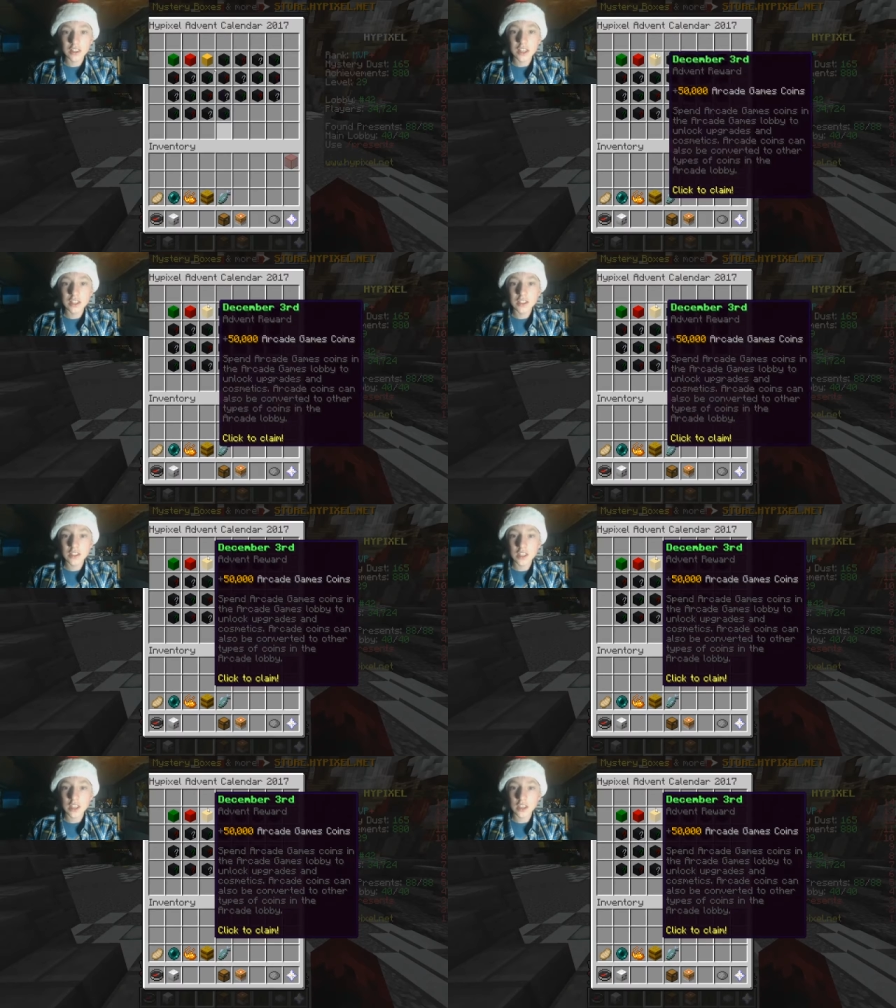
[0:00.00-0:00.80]
this
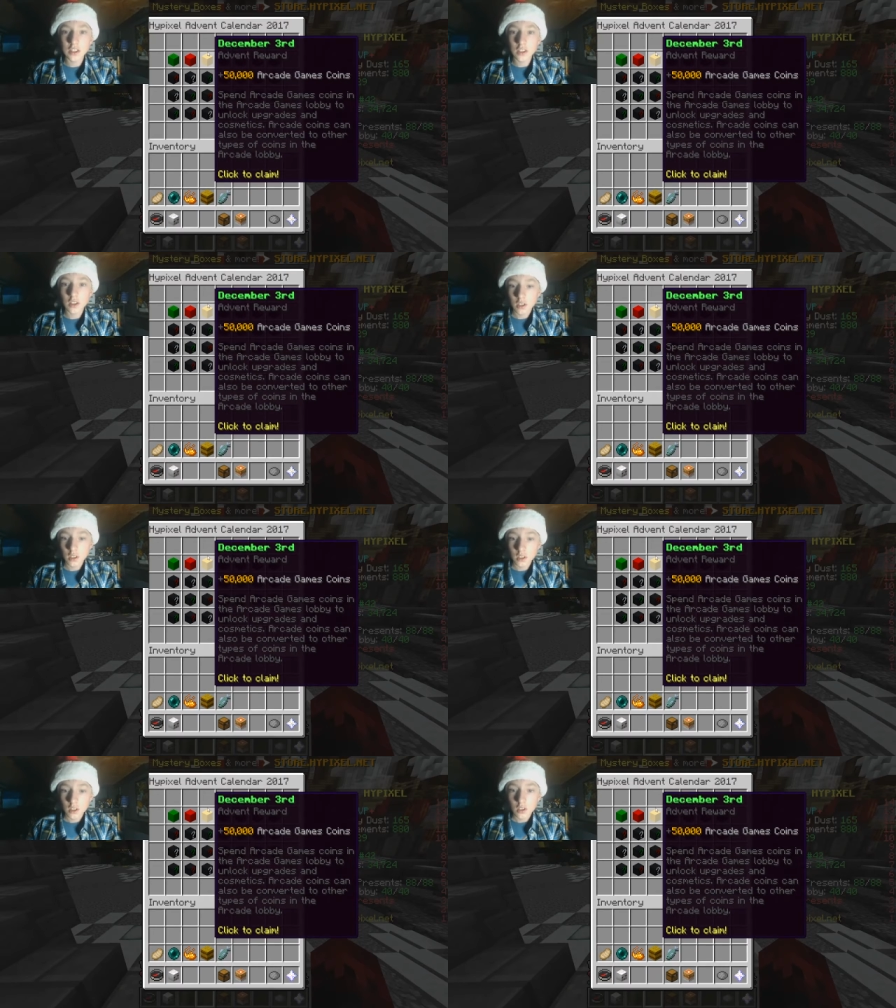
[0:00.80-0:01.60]
thing
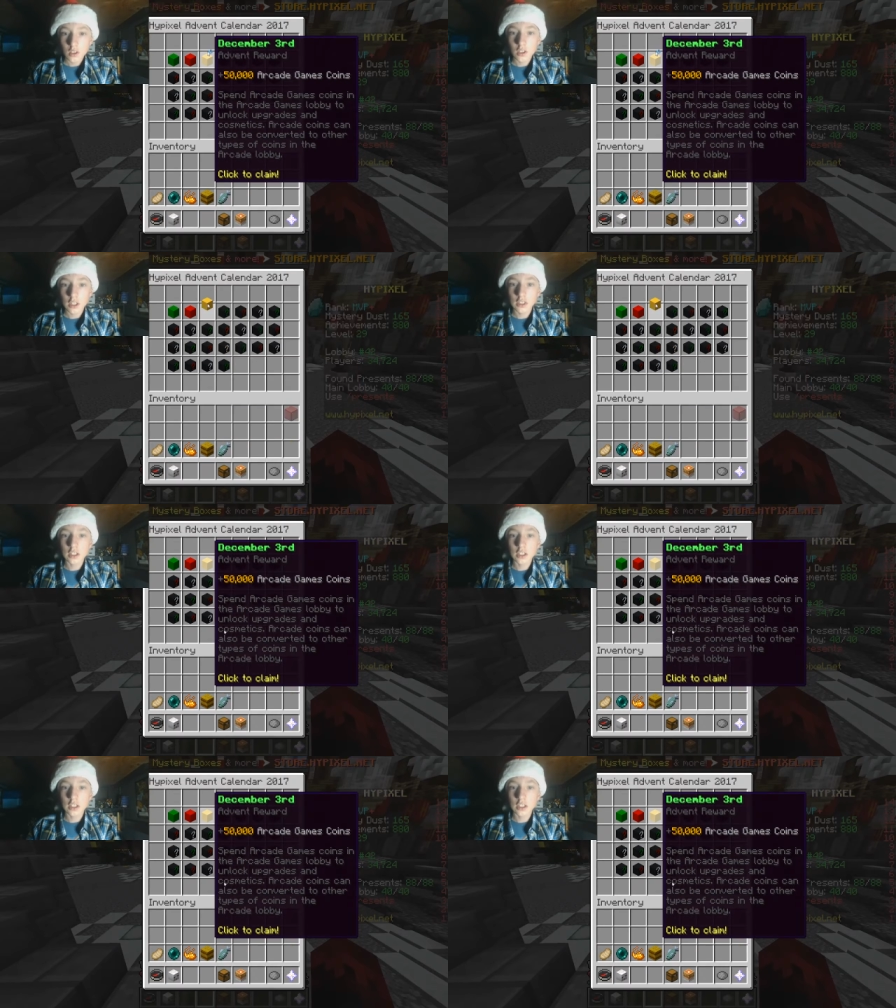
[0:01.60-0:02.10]
click to